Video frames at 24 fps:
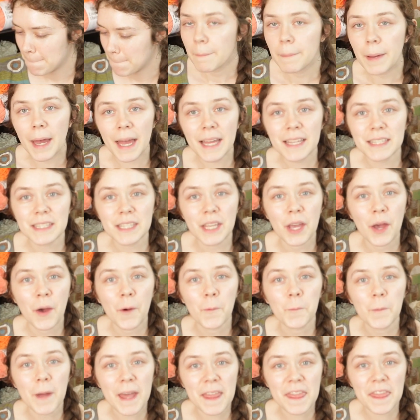But
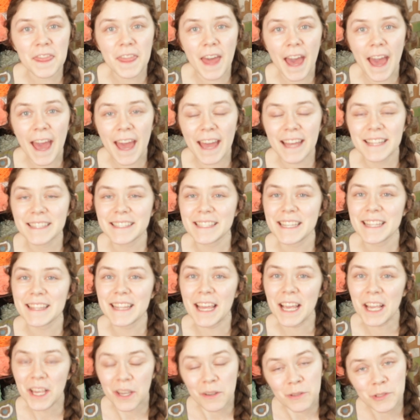with that,
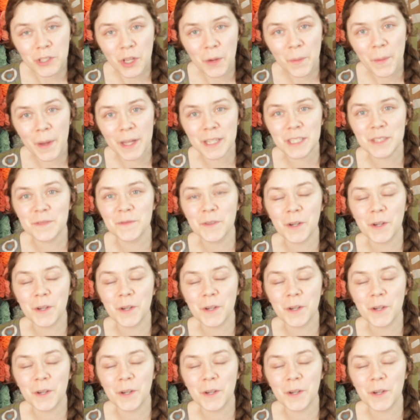thank you so much